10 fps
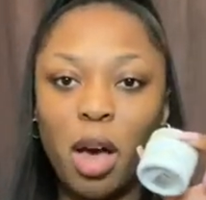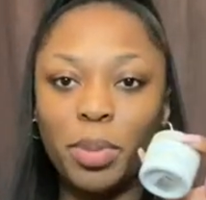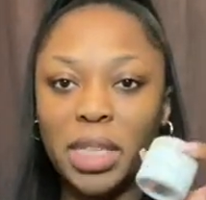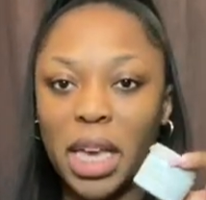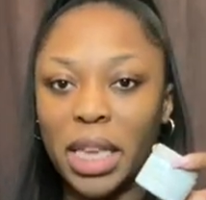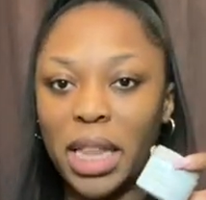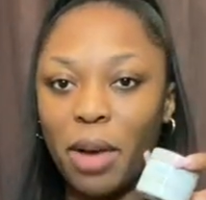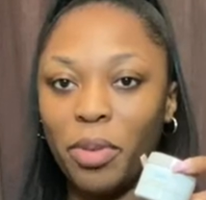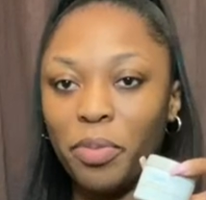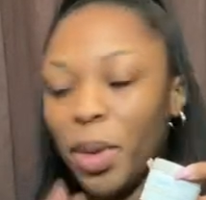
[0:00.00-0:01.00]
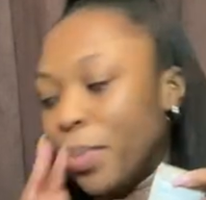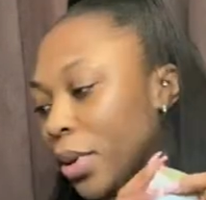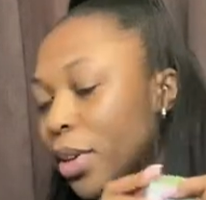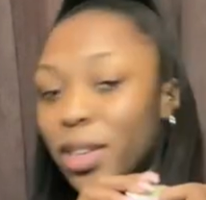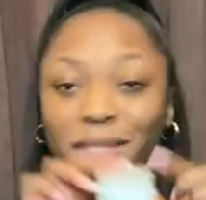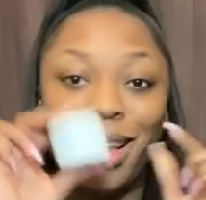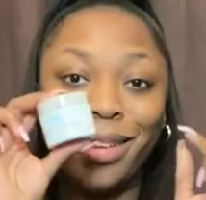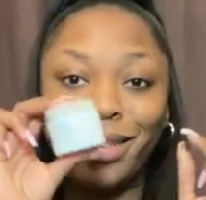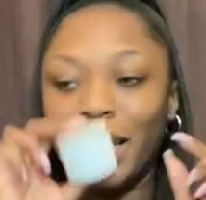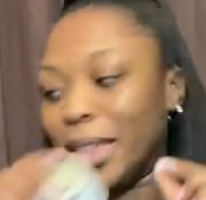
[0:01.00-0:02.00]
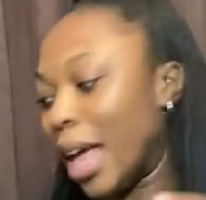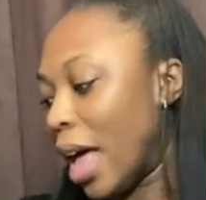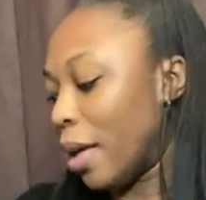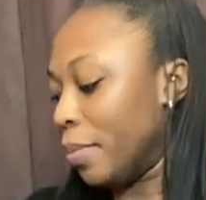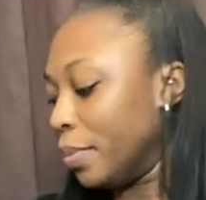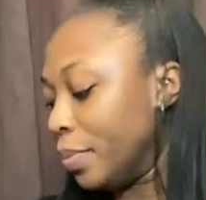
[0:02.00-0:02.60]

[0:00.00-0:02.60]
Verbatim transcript: I'll be taking that with me because need that.